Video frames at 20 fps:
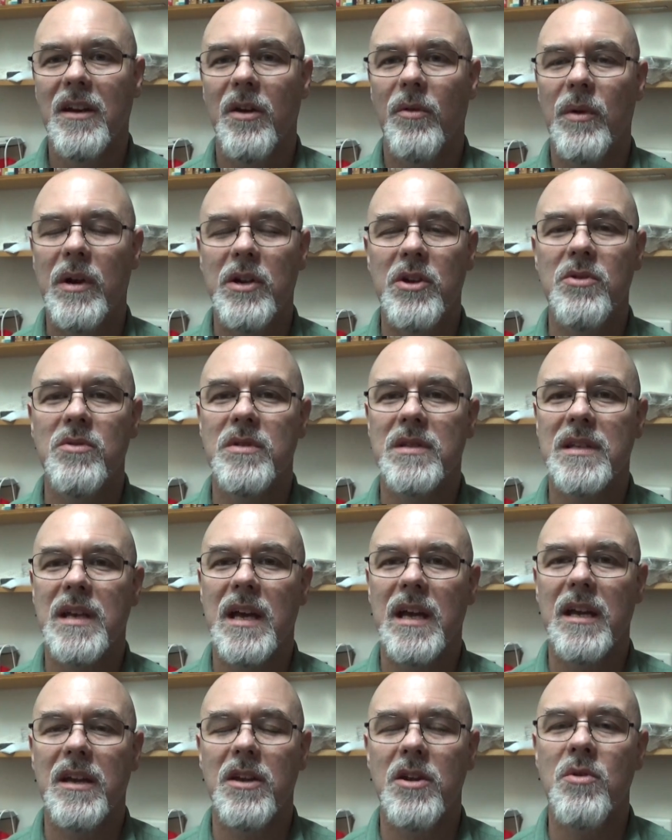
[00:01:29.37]
When you
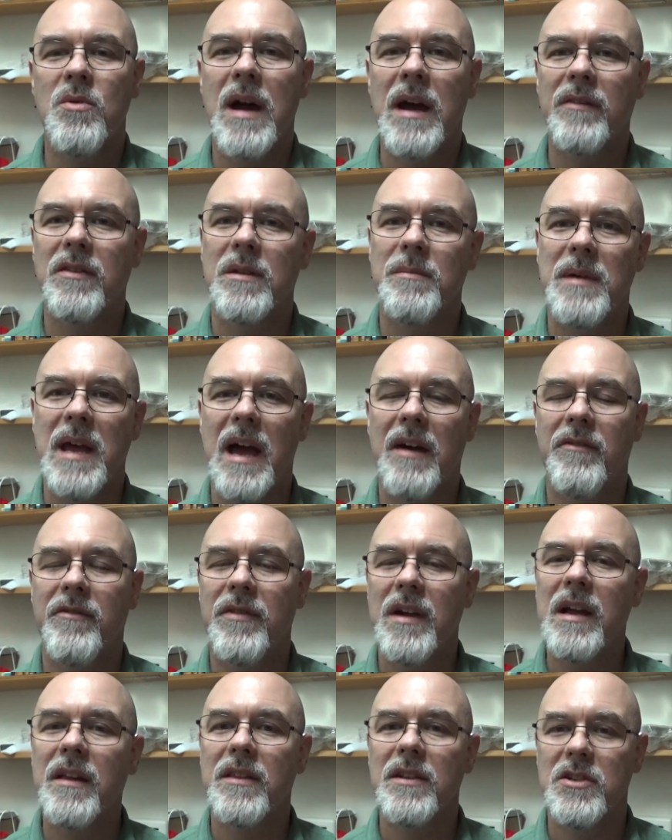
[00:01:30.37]
say you have to have
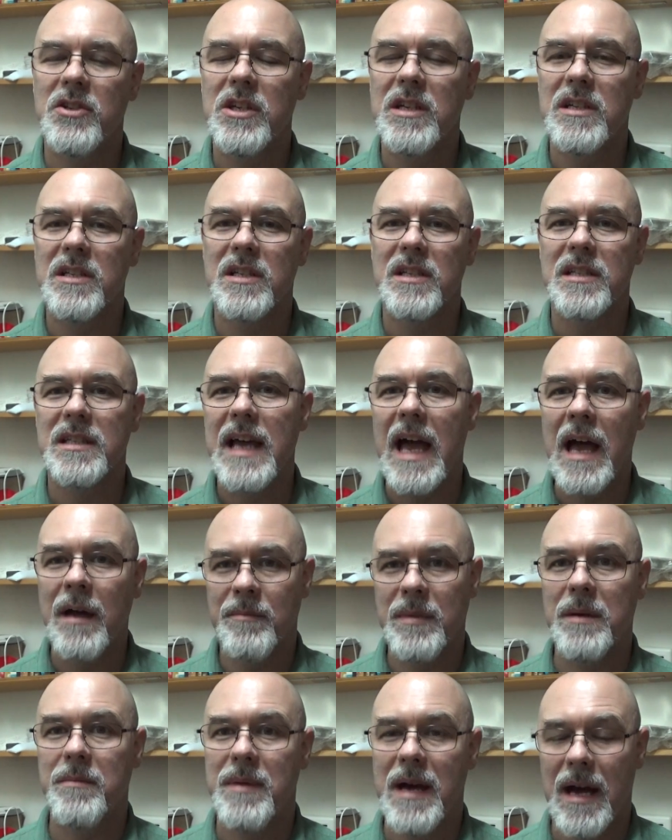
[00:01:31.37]
faith in Jesus and
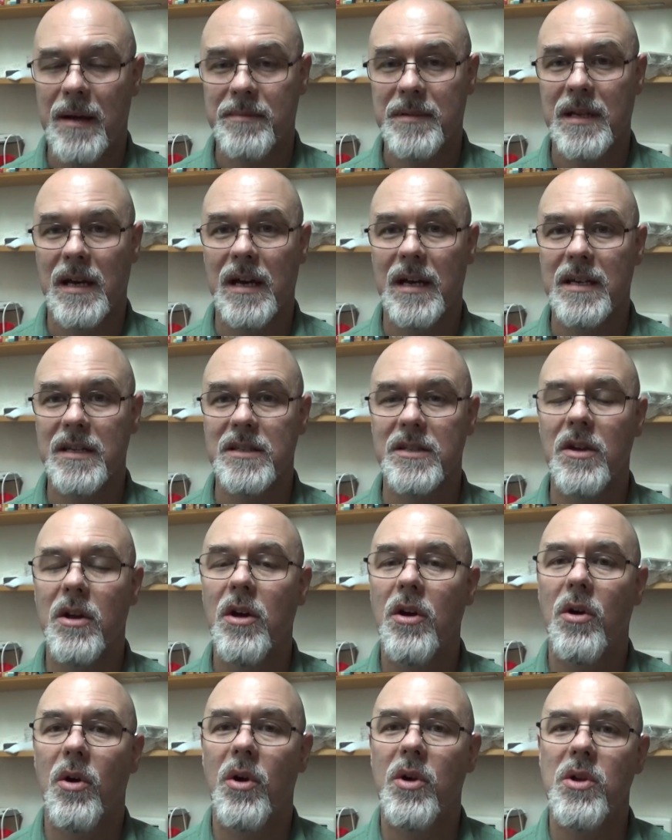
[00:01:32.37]
be baptized,
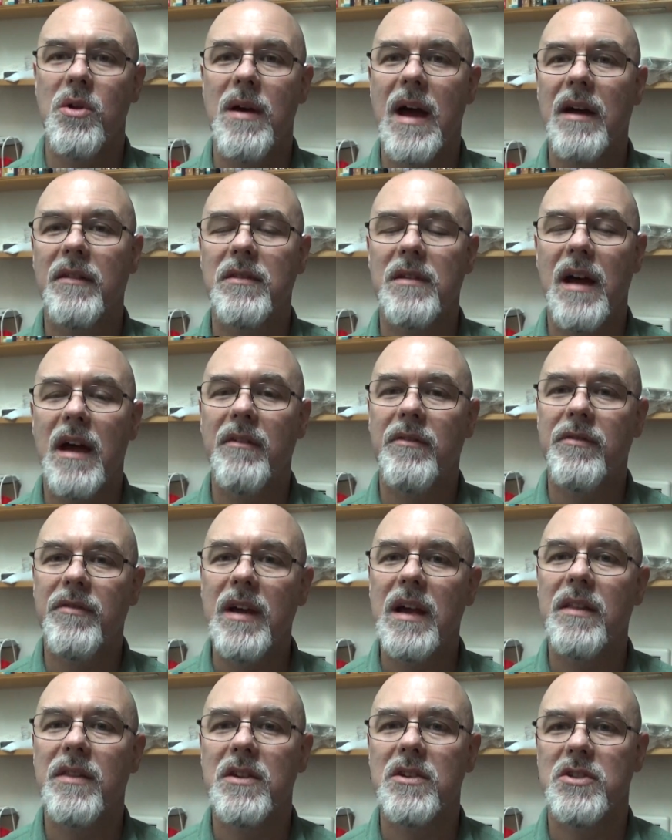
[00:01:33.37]
or you have to have
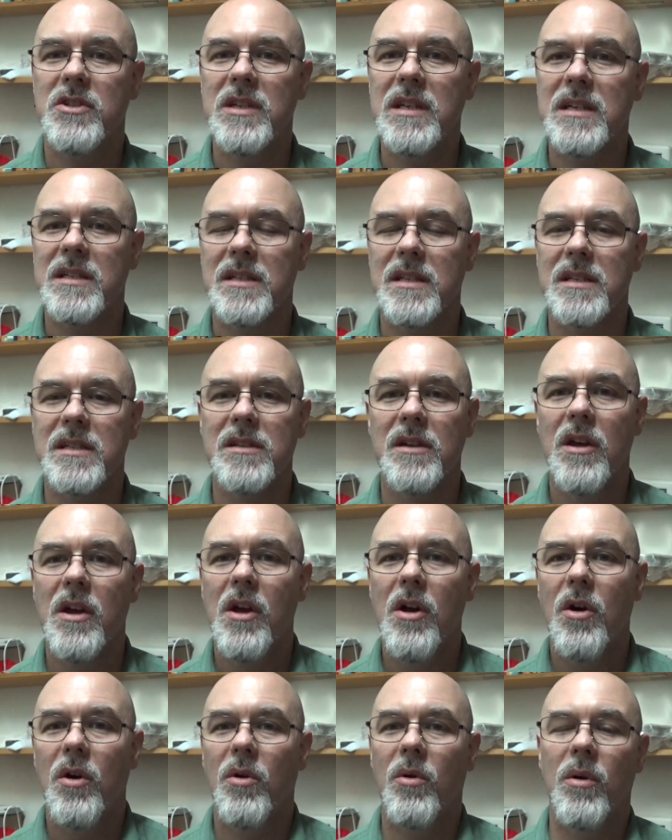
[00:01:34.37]
faith in Jesus
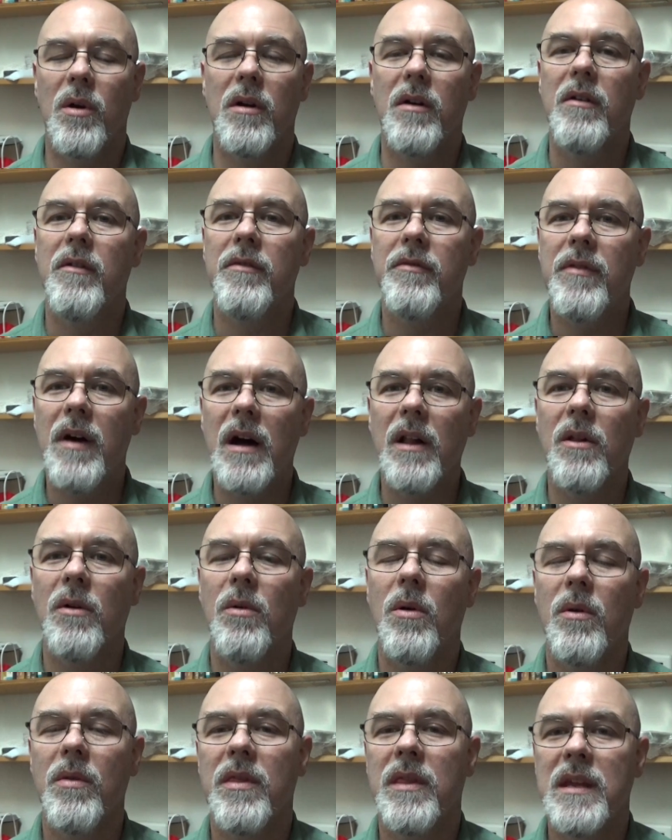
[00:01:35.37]
or
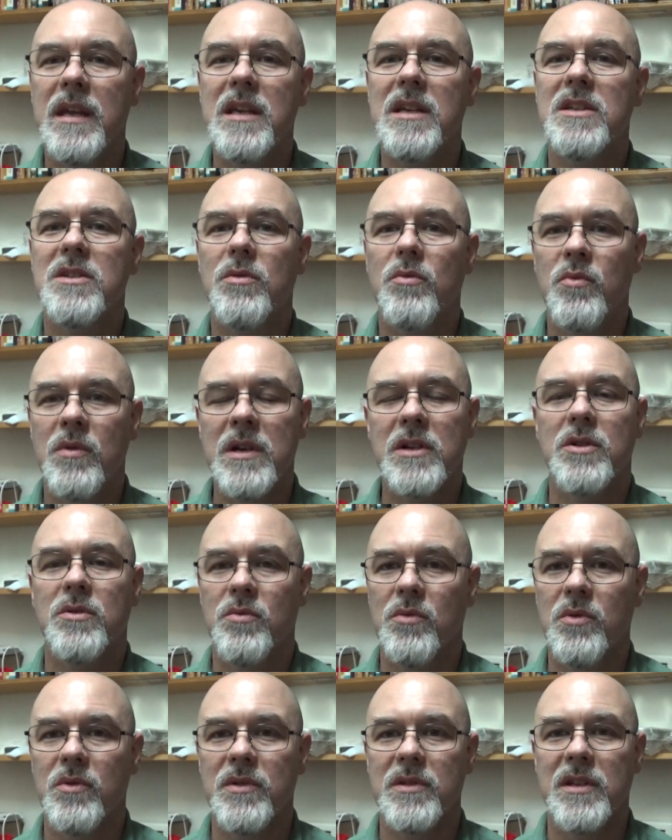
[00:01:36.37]
follow these
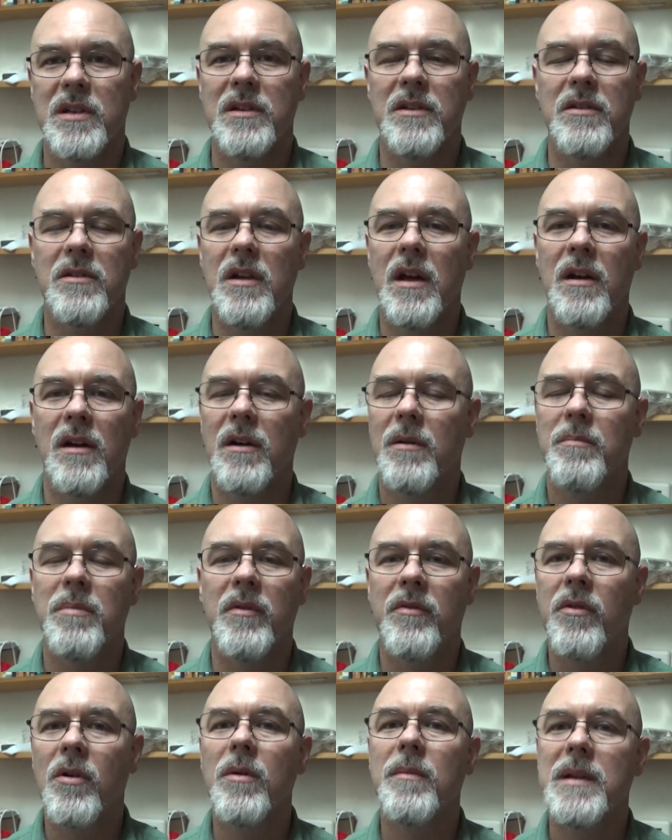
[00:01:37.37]
rituals or
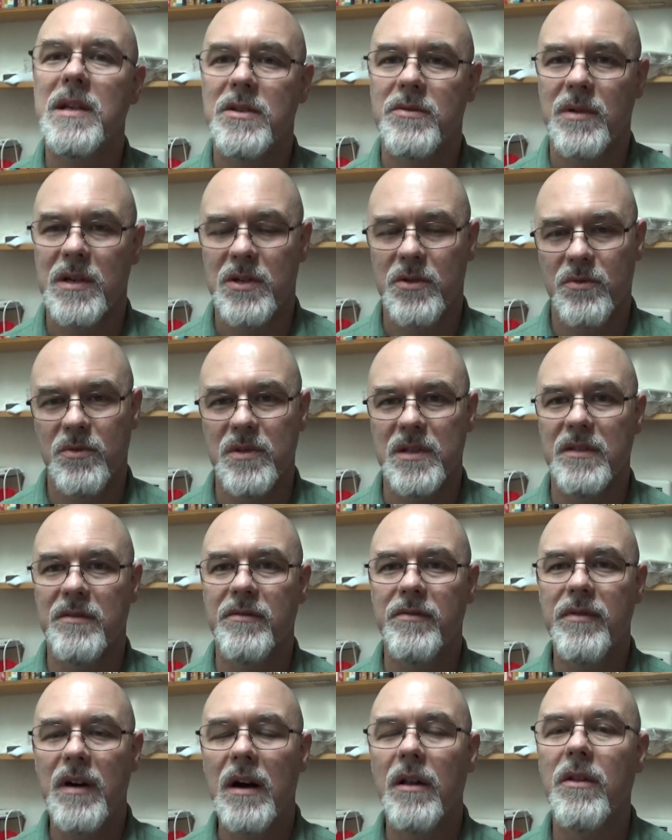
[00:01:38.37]
perform these rituals and
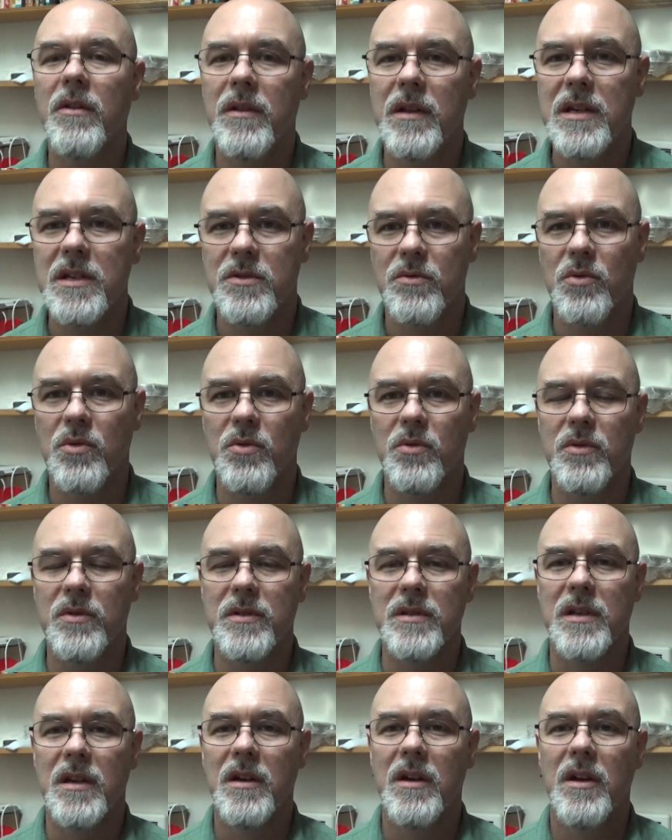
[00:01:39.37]
follow these
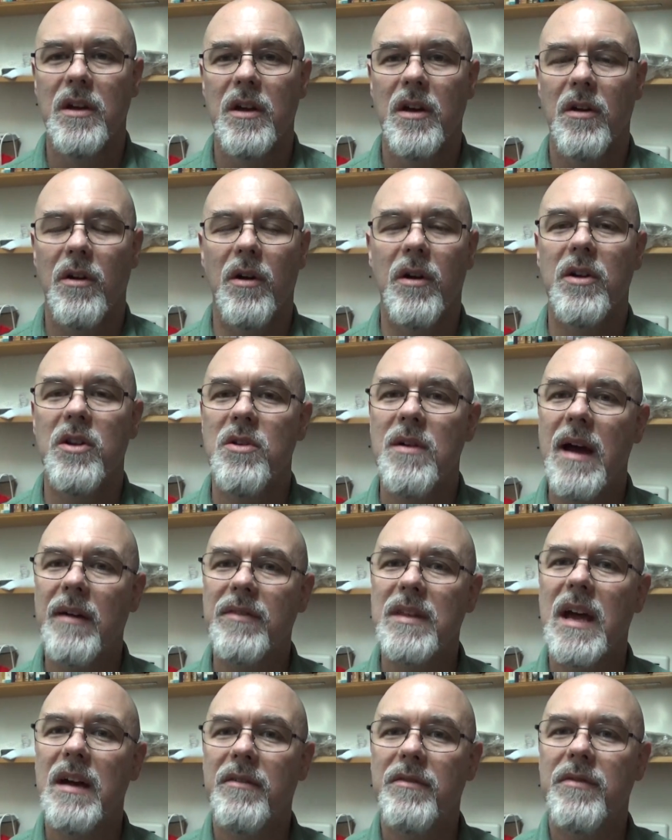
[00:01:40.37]
rules, or you have
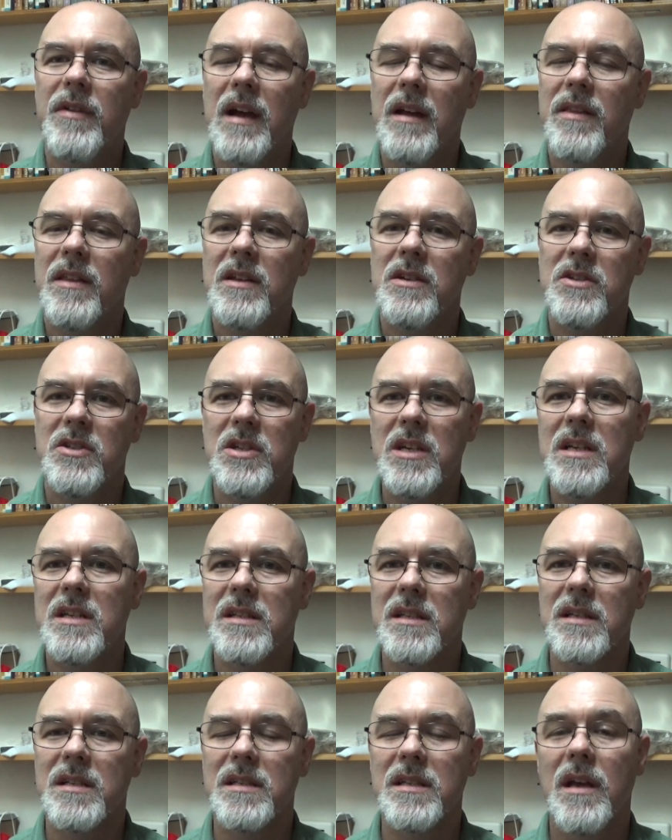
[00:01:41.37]
to have faith in
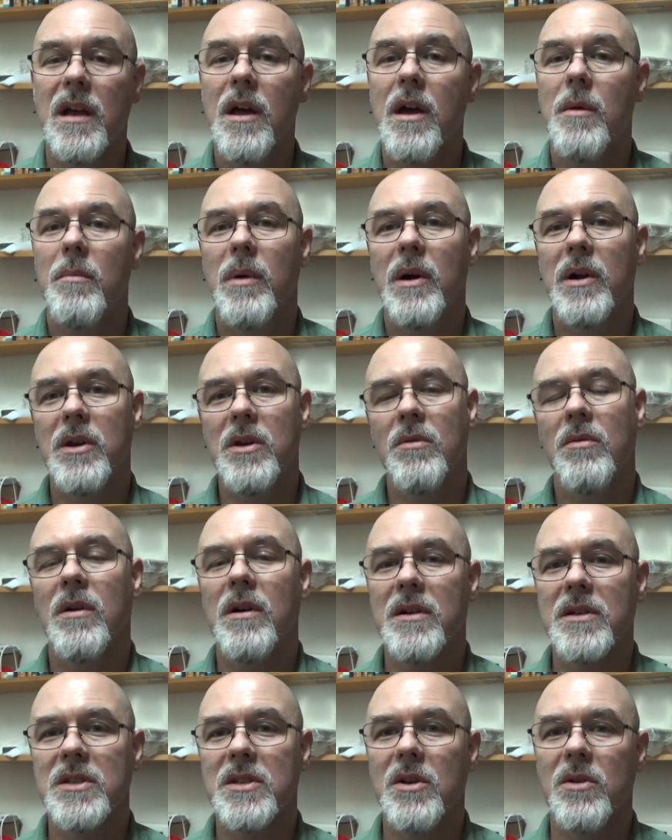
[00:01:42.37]
Jesus, but you
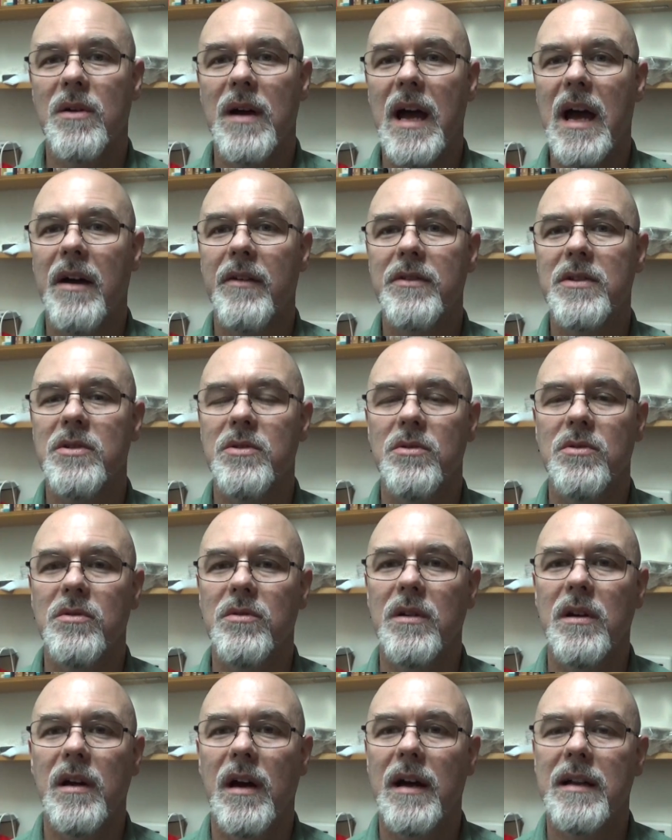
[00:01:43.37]
also have
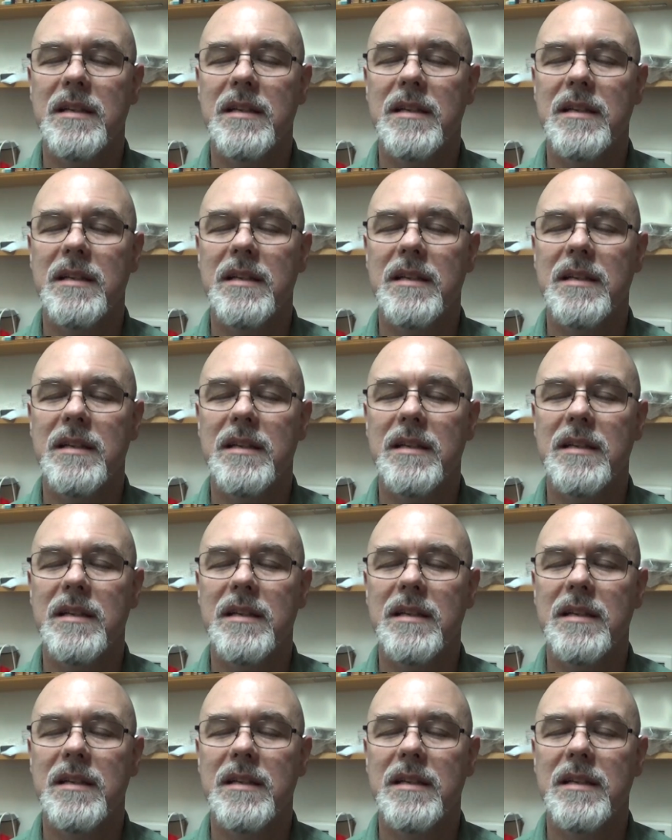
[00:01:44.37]
to